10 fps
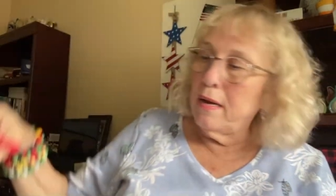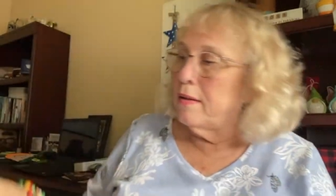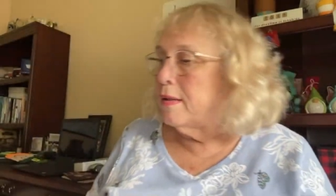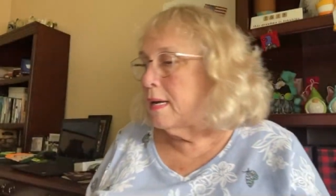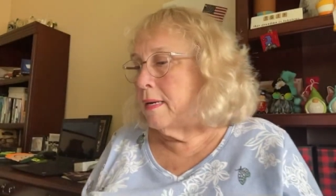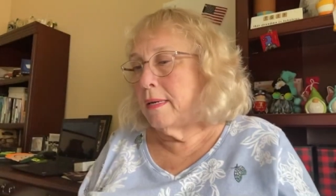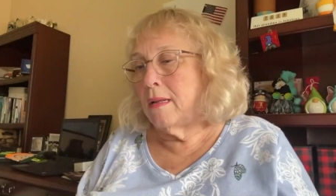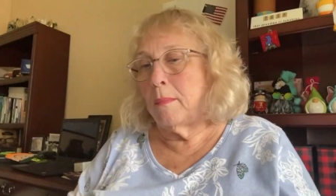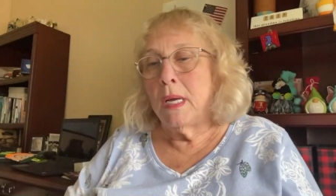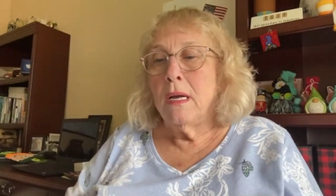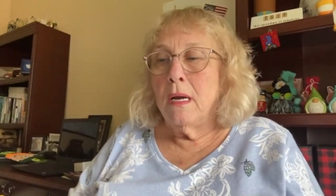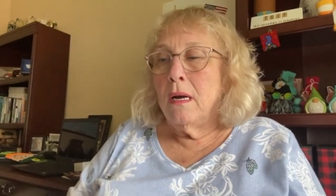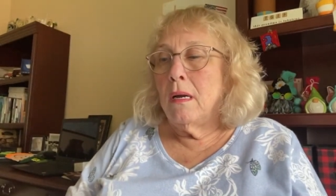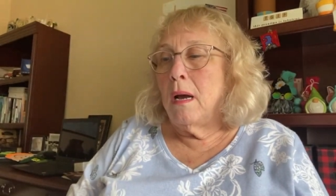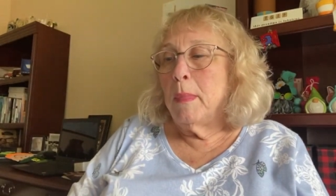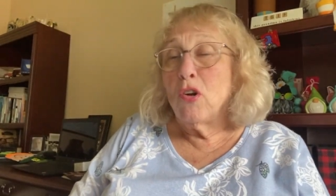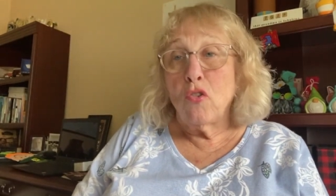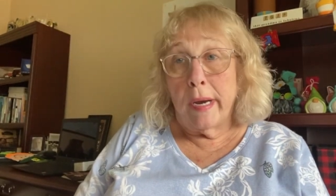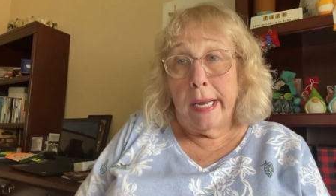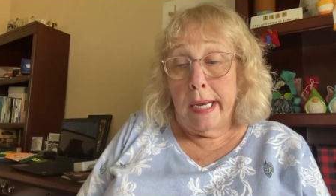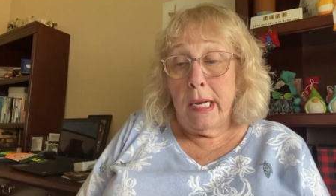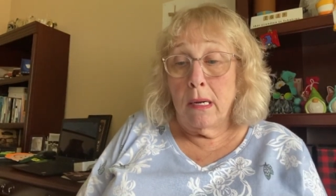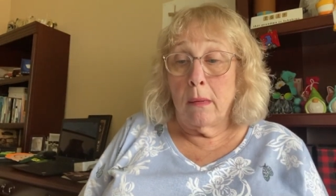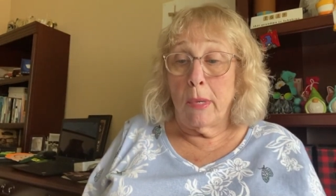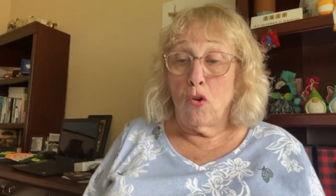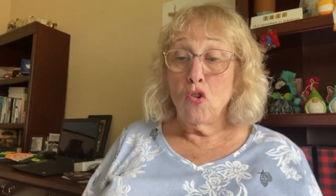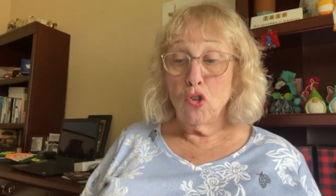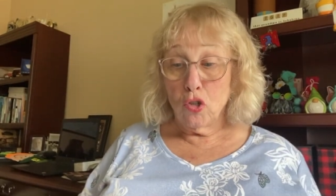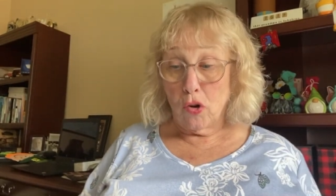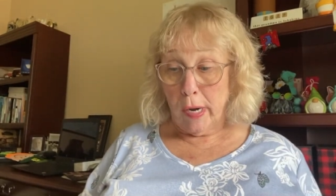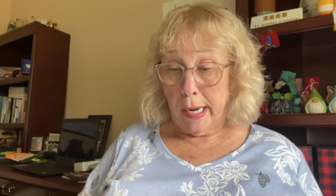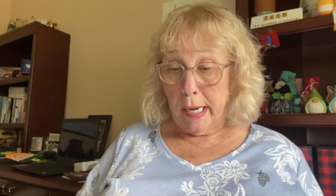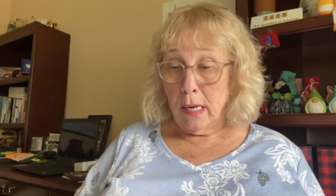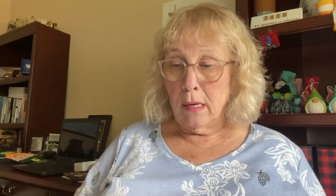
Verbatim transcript: Good, good I'm a granny. I'm an older granny.